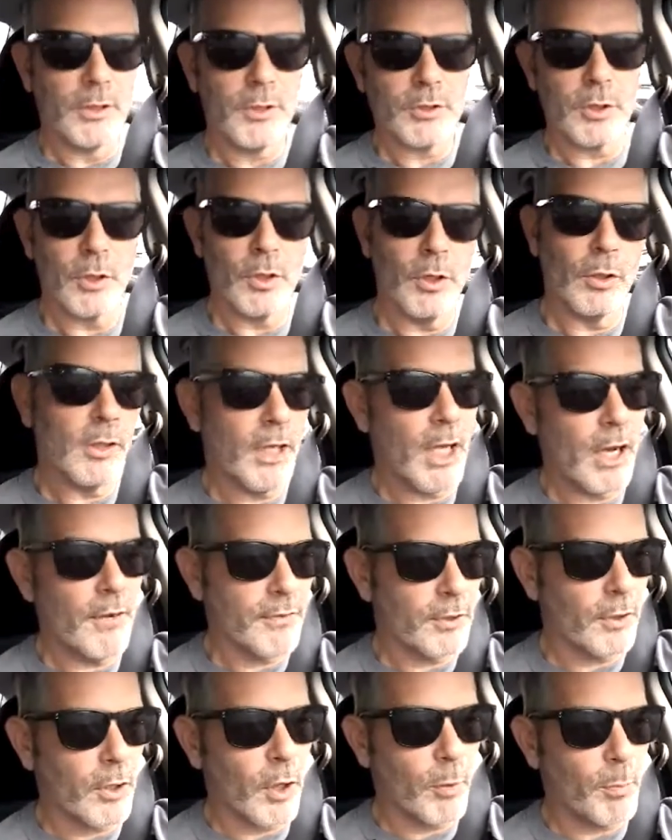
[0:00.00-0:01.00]
So you don't have
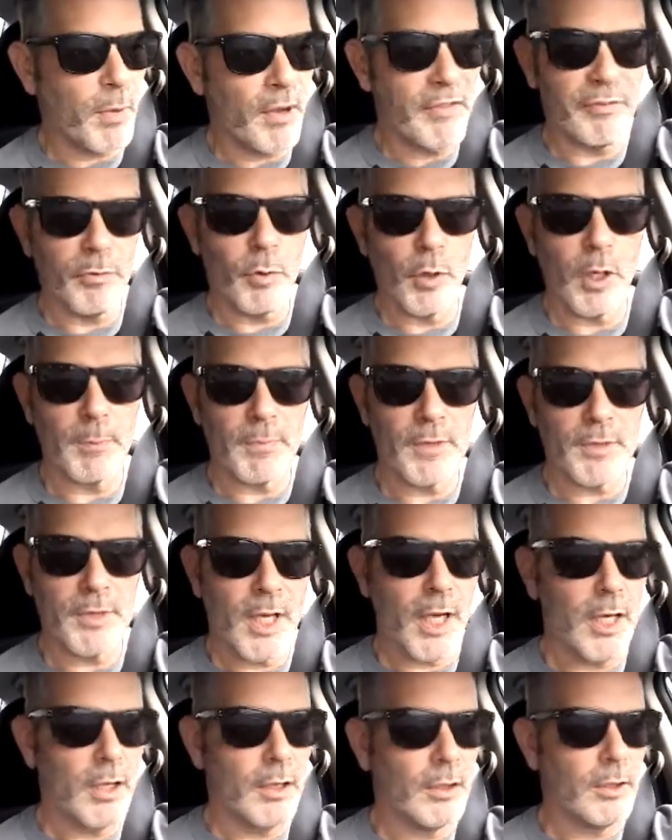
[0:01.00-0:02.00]
to go by forty
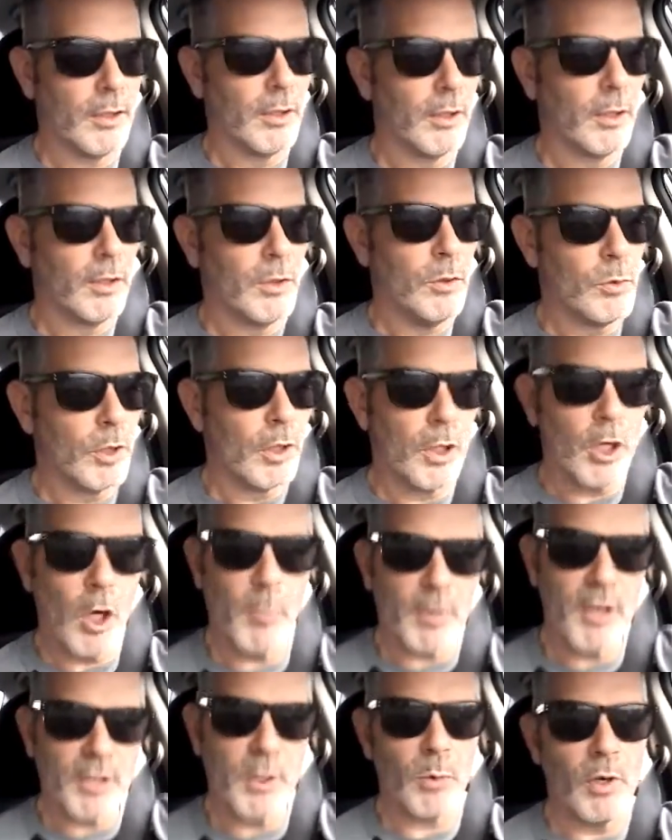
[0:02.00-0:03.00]
percent. You could go
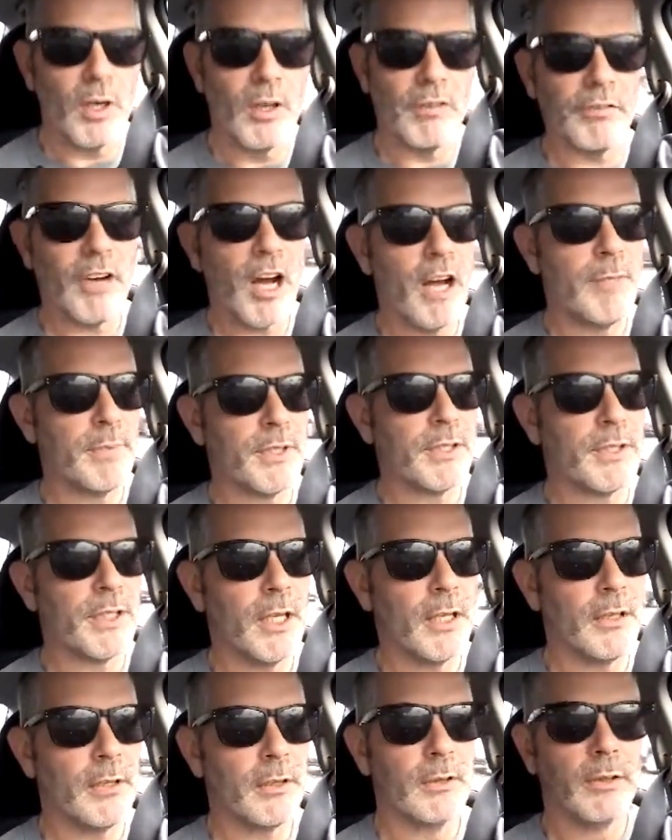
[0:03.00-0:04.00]
by twenty-five
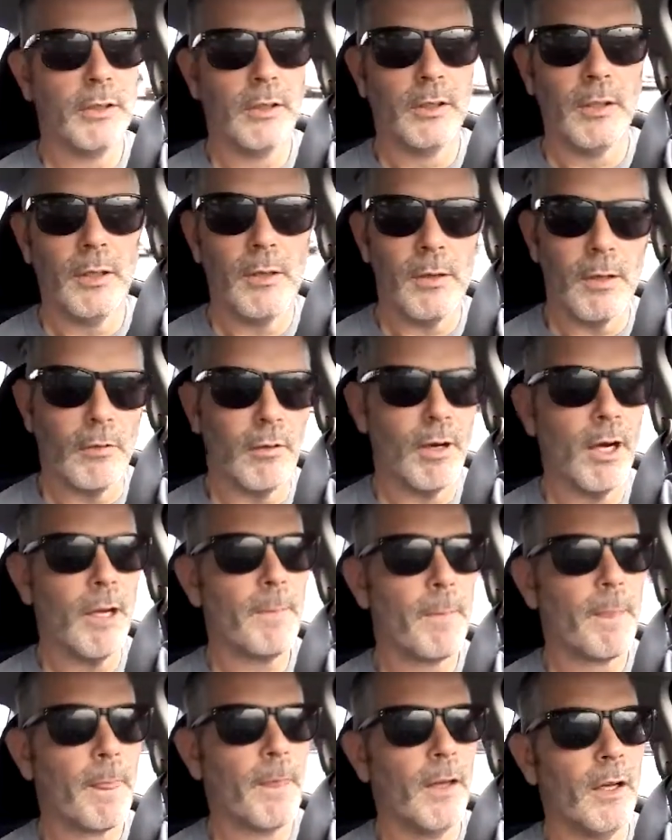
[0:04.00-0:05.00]
percent. All
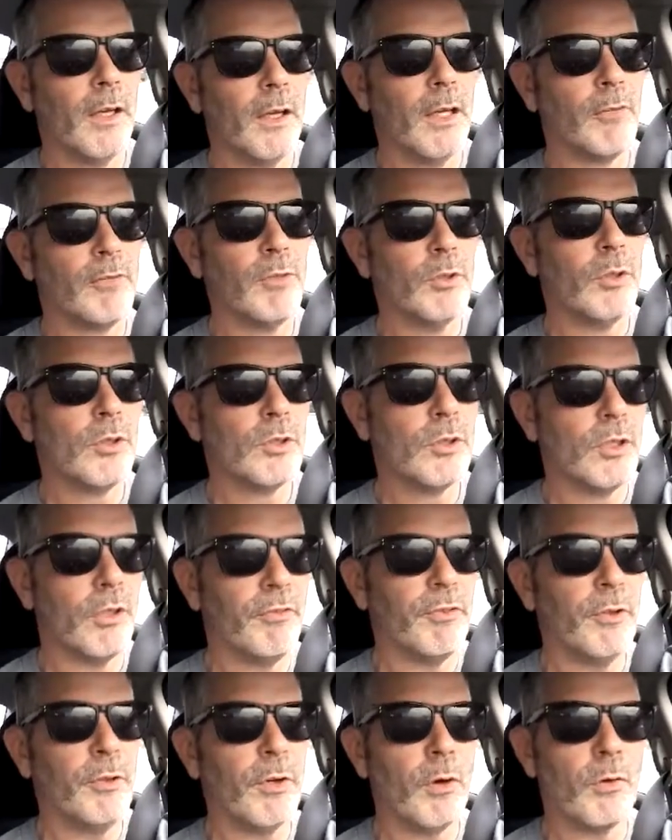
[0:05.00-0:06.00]
right. If you
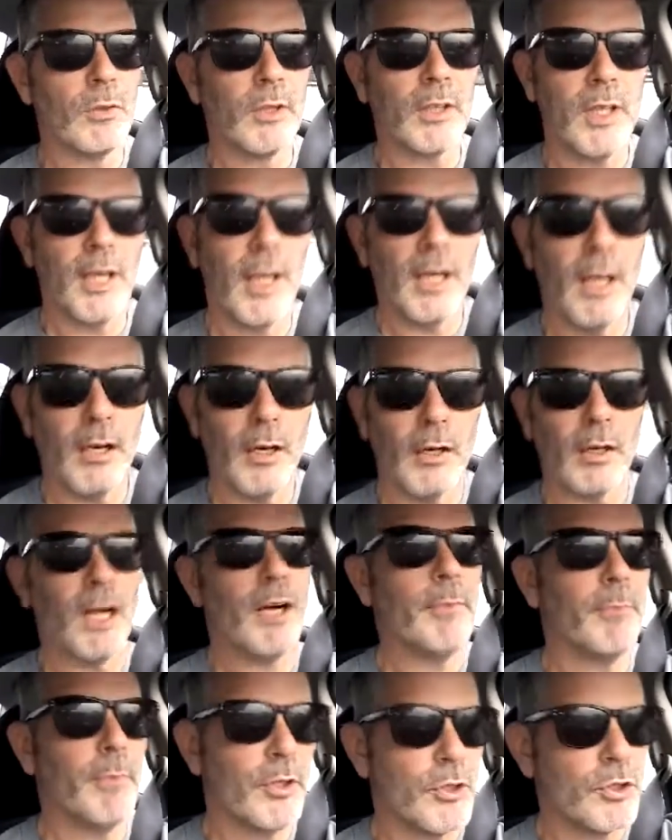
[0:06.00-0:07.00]
if you don't care
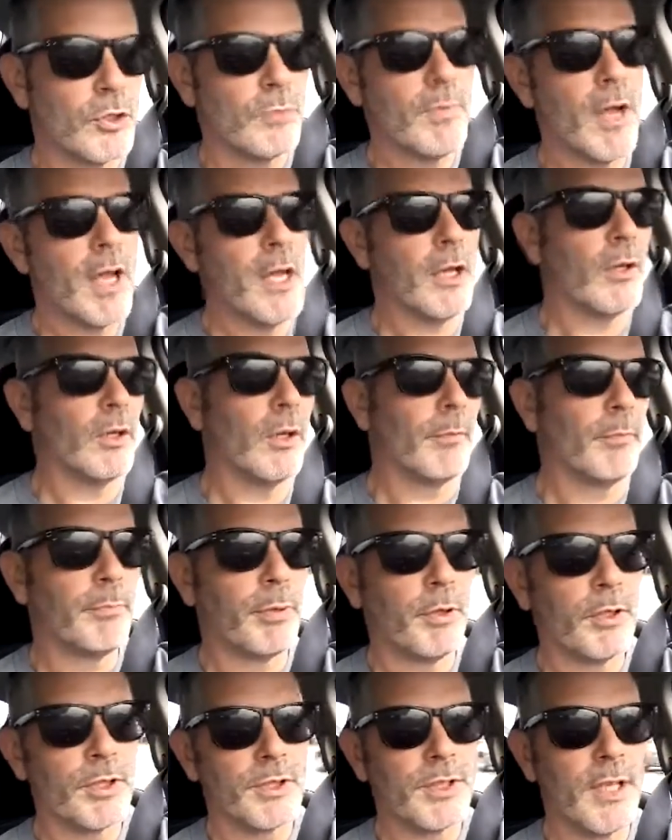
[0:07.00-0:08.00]
how much you make
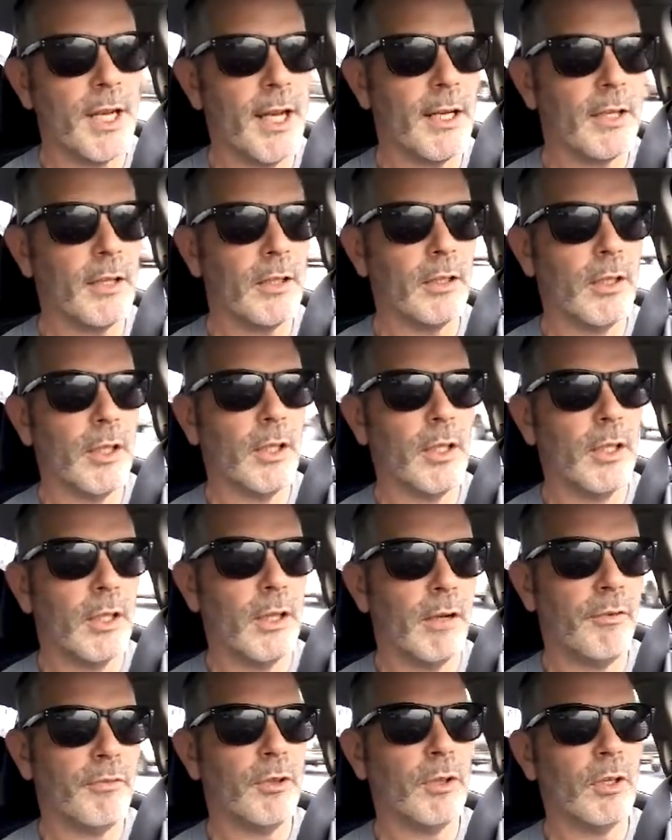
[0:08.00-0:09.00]
per sale,
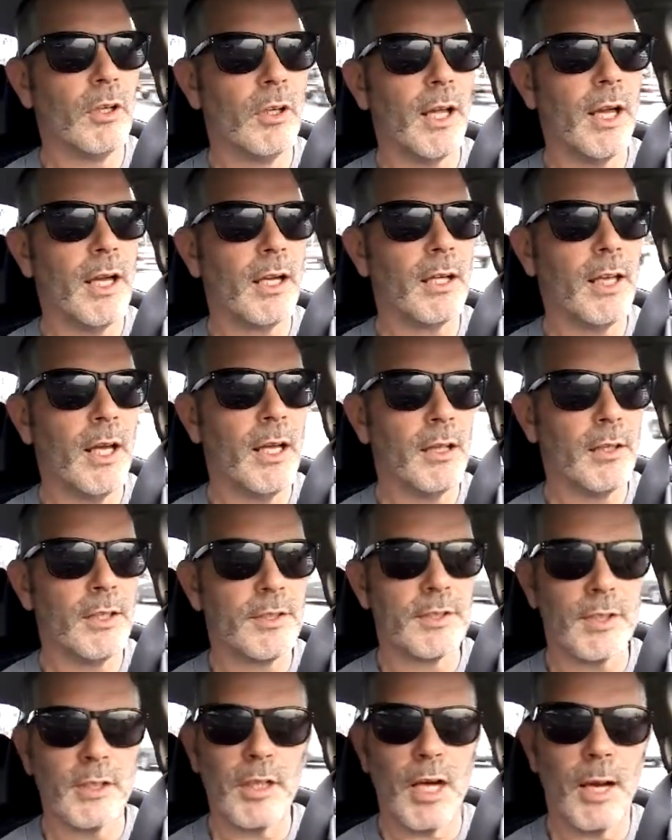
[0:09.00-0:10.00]
if you're like, hey,
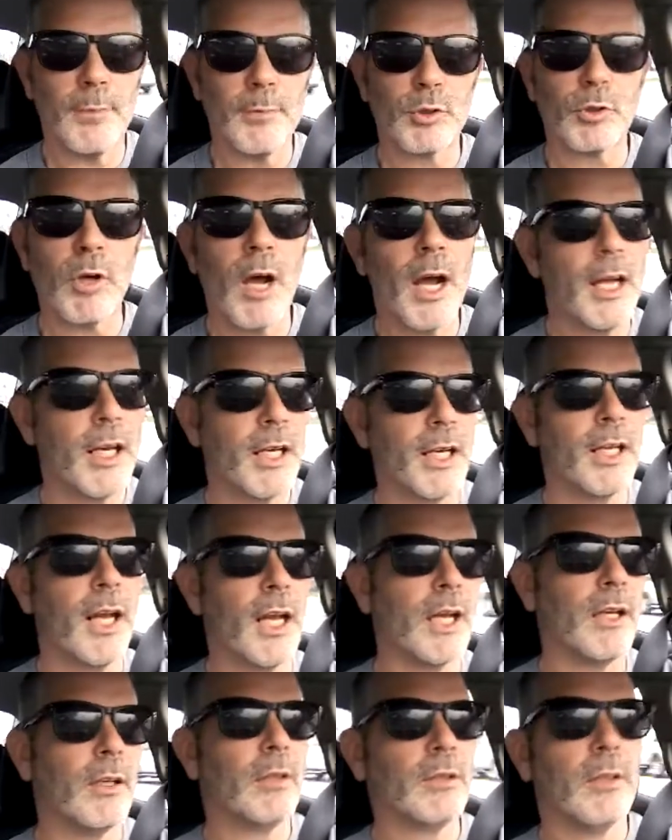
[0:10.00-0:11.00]
listen, I'm trying to
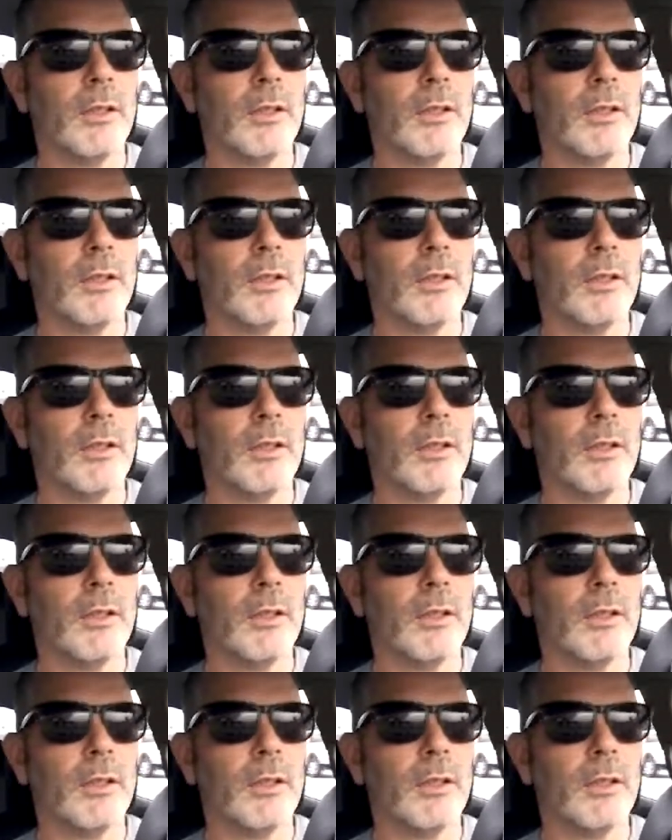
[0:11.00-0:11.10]
get